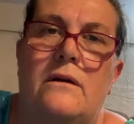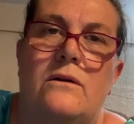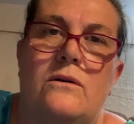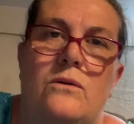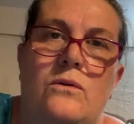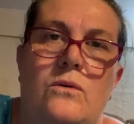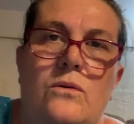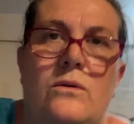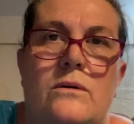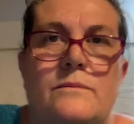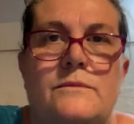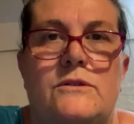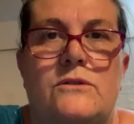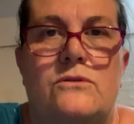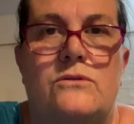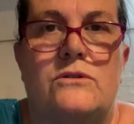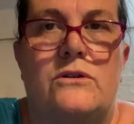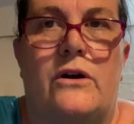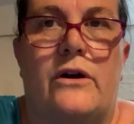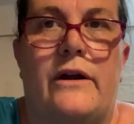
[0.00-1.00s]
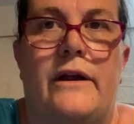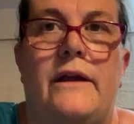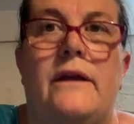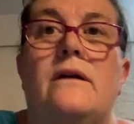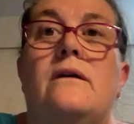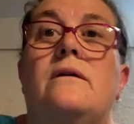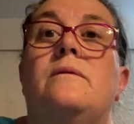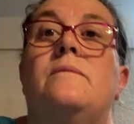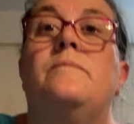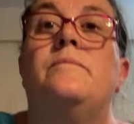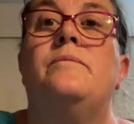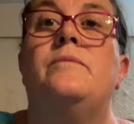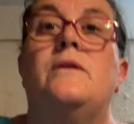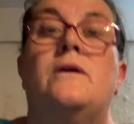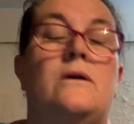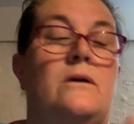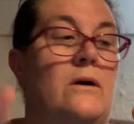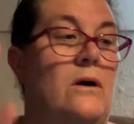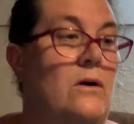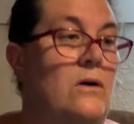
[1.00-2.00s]
Ooh, I'm so sorry.
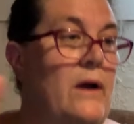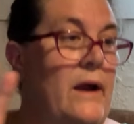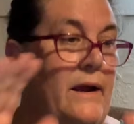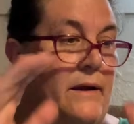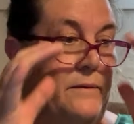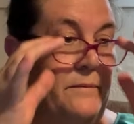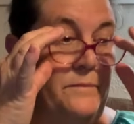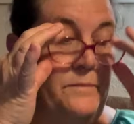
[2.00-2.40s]
Okay.